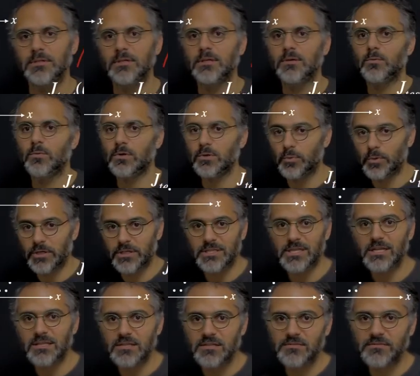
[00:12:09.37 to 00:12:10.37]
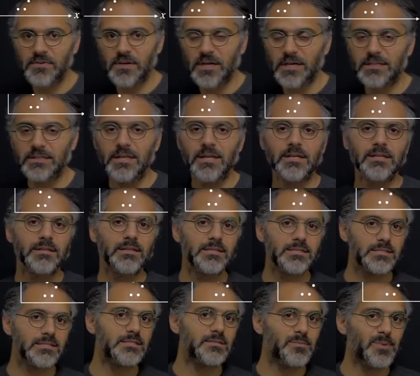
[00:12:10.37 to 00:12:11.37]
When we're satisfied, this
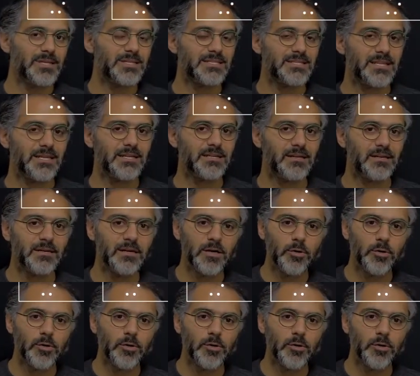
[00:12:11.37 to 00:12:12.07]
is the best theta.